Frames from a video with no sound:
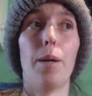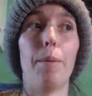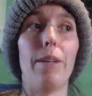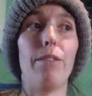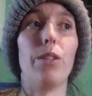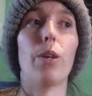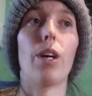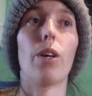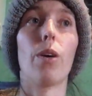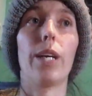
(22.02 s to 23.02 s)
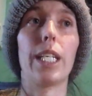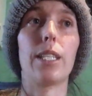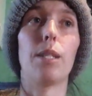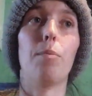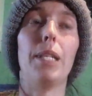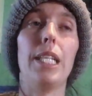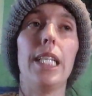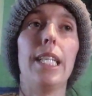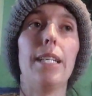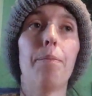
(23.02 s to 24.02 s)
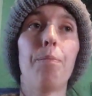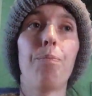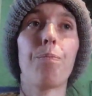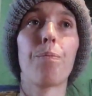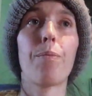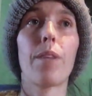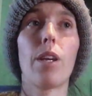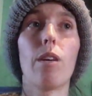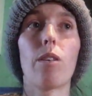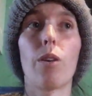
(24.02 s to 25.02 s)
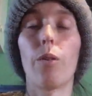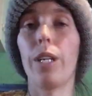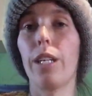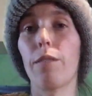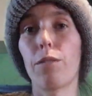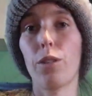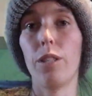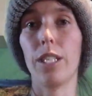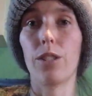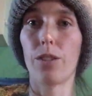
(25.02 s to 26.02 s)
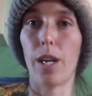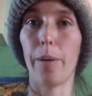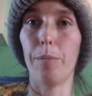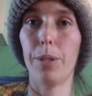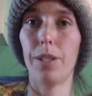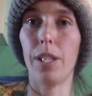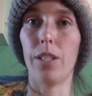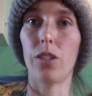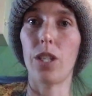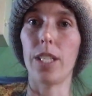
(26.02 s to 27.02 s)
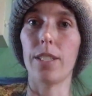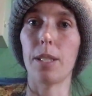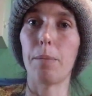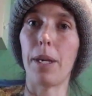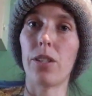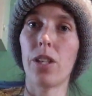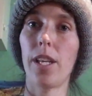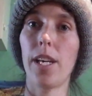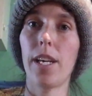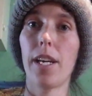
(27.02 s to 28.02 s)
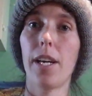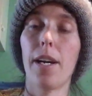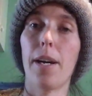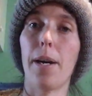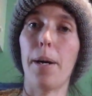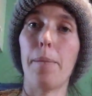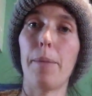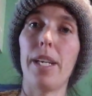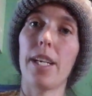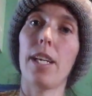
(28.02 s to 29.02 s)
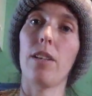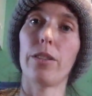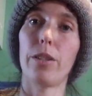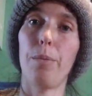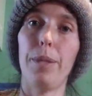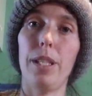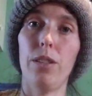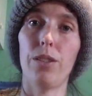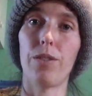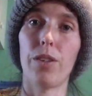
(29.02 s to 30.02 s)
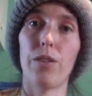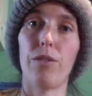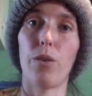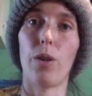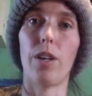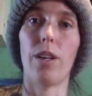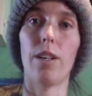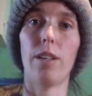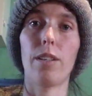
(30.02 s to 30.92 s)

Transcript: if you are going to be growing fruiting shrubs and trees especially, but it can also be useful for